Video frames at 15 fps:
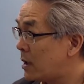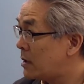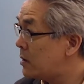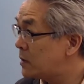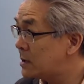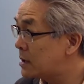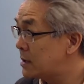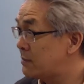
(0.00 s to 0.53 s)
And
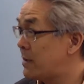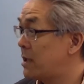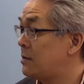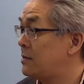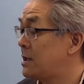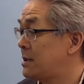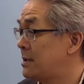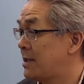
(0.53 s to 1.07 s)
here's this man
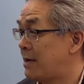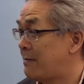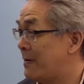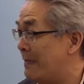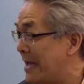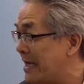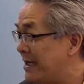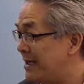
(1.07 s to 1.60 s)
who doesn't have a
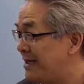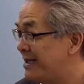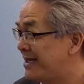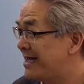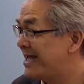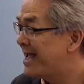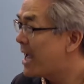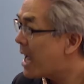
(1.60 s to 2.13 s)
penny
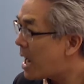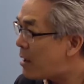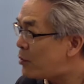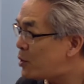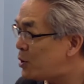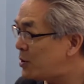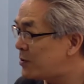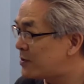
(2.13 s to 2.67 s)
how
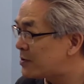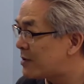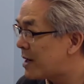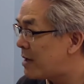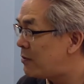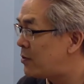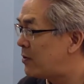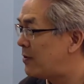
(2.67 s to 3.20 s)
do you
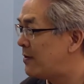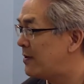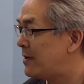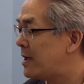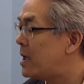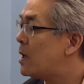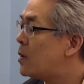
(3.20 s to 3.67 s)
travel? Right.